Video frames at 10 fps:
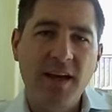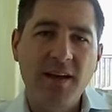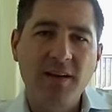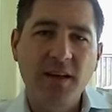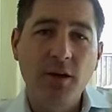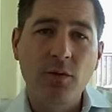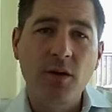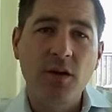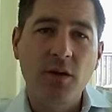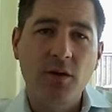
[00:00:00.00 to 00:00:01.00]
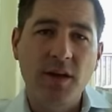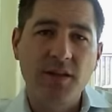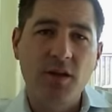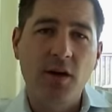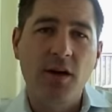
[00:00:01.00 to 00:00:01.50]
and a year ago I
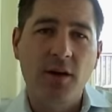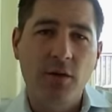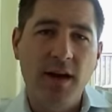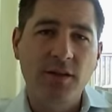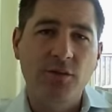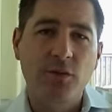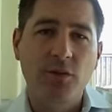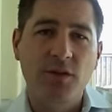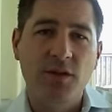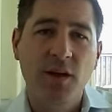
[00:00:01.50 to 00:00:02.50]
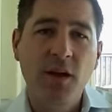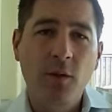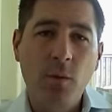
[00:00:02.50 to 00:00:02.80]
started a grassroots